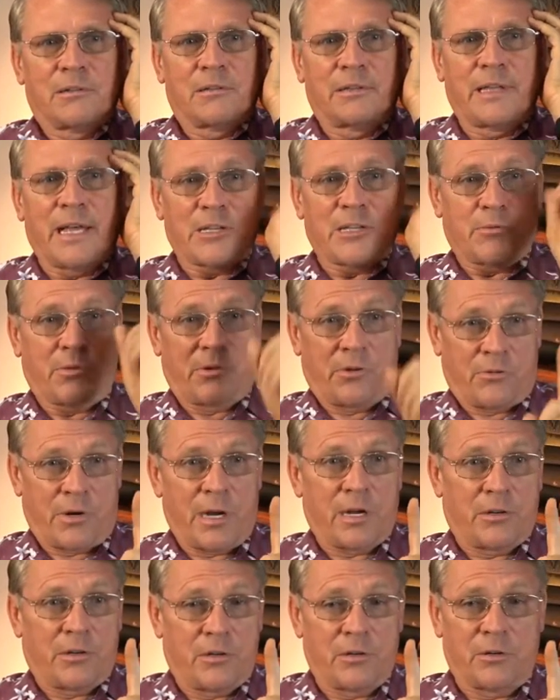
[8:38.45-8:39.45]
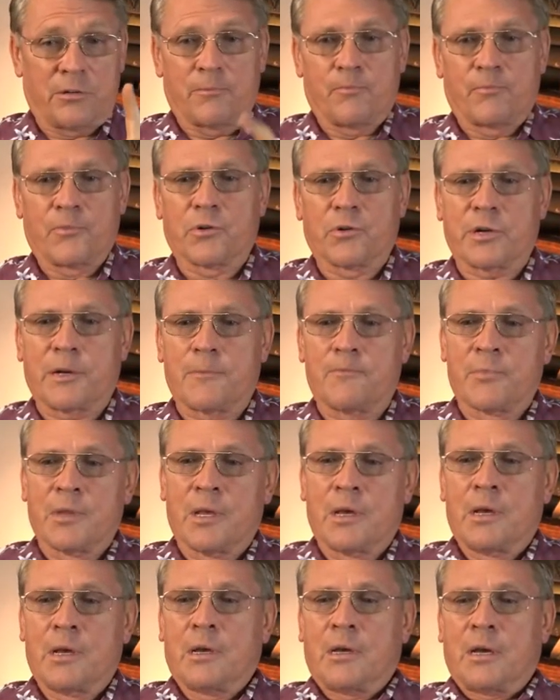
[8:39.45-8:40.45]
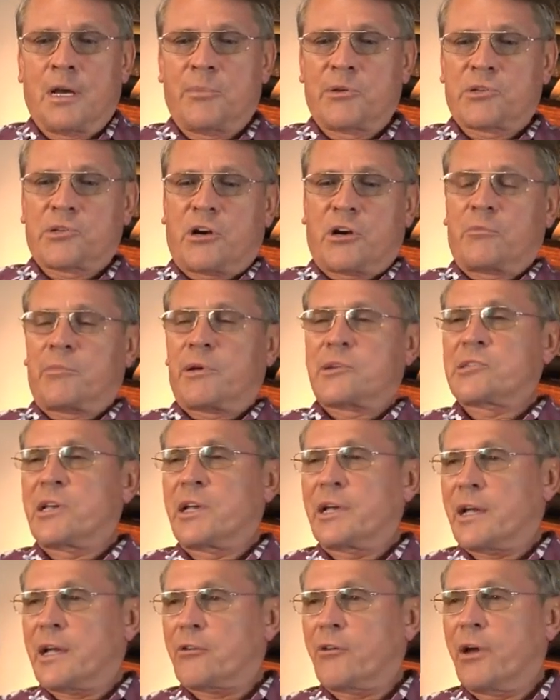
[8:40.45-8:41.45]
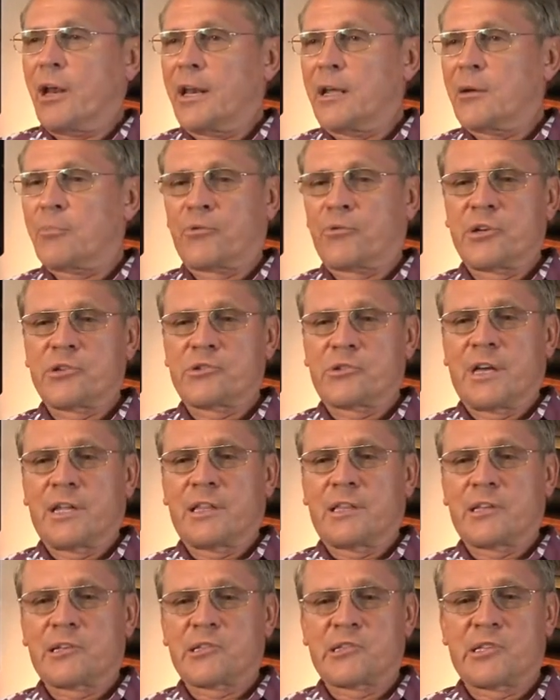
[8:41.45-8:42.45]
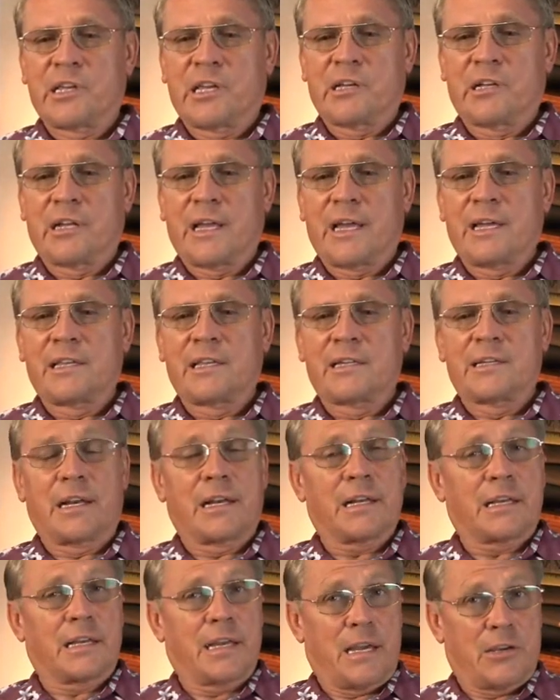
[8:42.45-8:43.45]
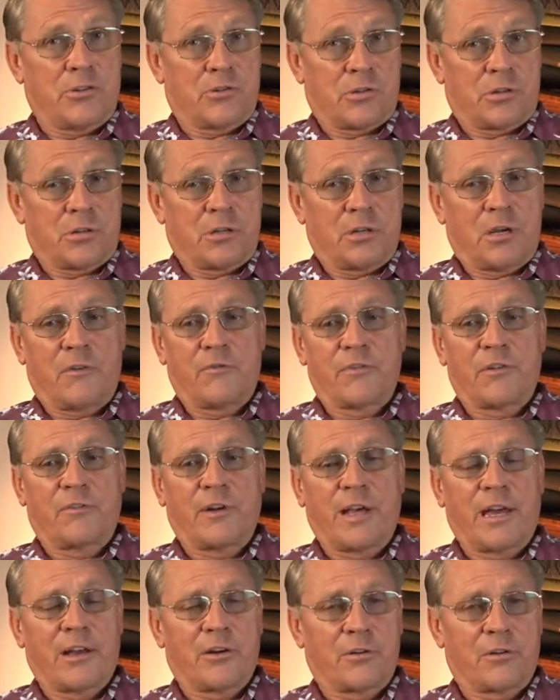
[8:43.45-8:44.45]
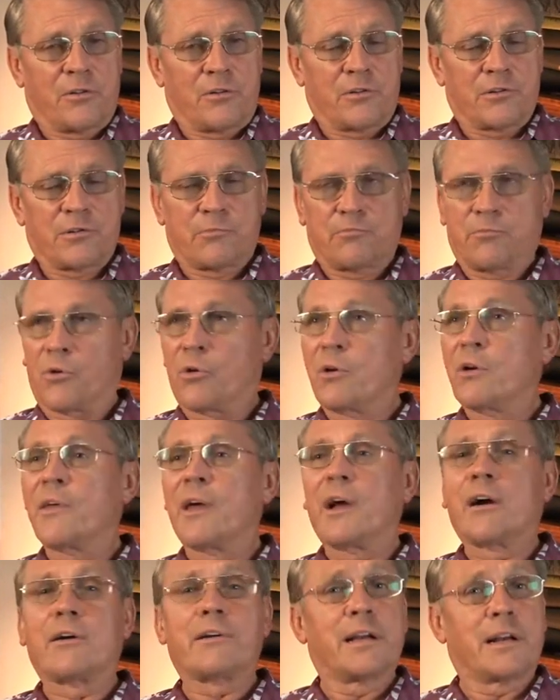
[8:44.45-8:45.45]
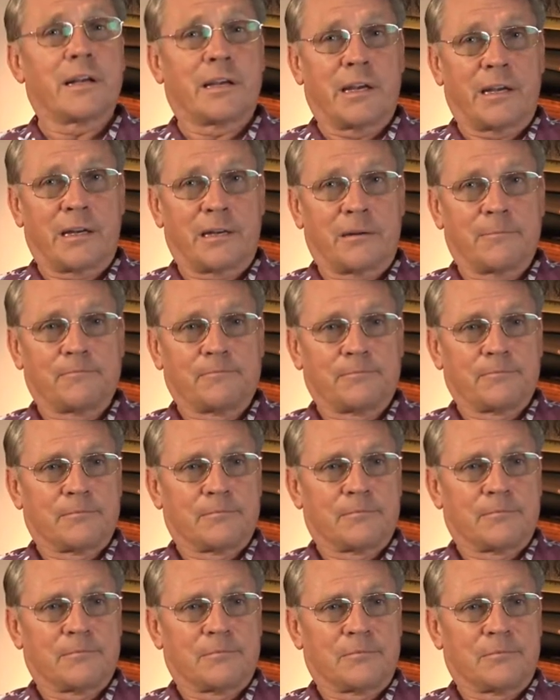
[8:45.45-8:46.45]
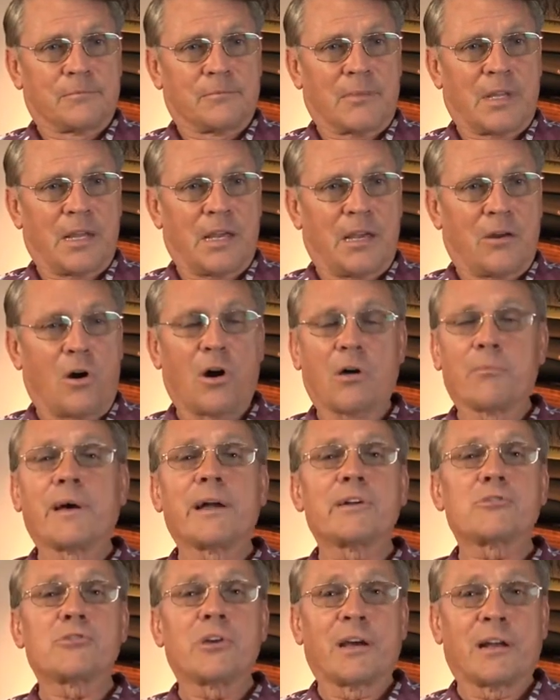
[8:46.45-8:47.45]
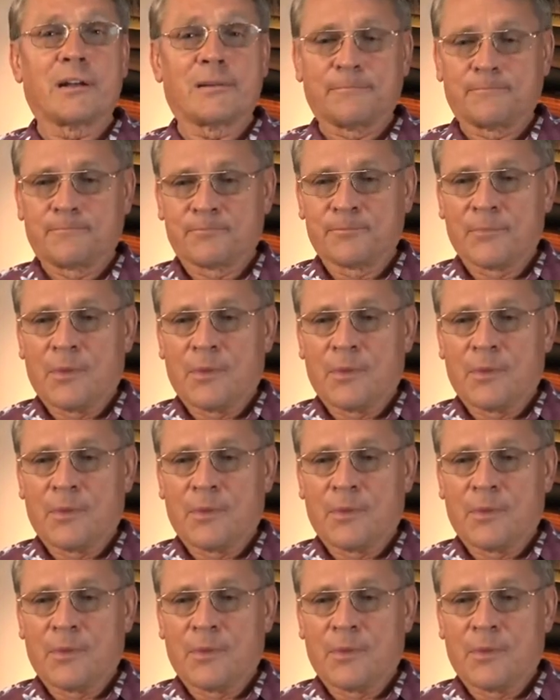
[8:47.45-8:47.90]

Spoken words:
That's what they're trying to do. Okay, let me start by saying I greatly appreciate the zeal and the dedication of the flat earthers. Boy, they are dedicated. They haunt my channel.